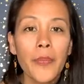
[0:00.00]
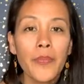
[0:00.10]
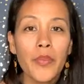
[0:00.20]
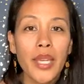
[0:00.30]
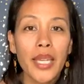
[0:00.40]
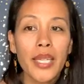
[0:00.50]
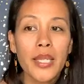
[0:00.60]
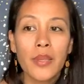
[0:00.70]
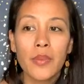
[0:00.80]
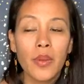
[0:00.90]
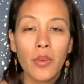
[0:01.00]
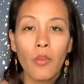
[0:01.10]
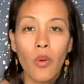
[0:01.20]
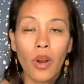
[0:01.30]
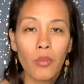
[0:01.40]
Because
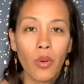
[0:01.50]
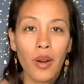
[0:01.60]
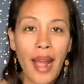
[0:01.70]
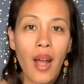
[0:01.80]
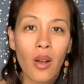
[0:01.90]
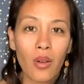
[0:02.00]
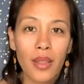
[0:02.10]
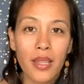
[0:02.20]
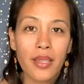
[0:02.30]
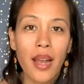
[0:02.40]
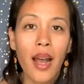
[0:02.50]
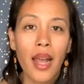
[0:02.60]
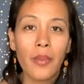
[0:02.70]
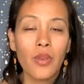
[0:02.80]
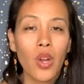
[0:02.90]
more and more now at this
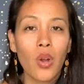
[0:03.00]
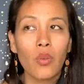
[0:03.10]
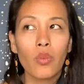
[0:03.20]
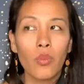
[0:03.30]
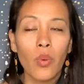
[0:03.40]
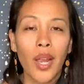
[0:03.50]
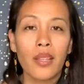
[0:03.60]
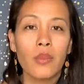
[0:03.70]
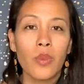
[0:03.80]
time, brands and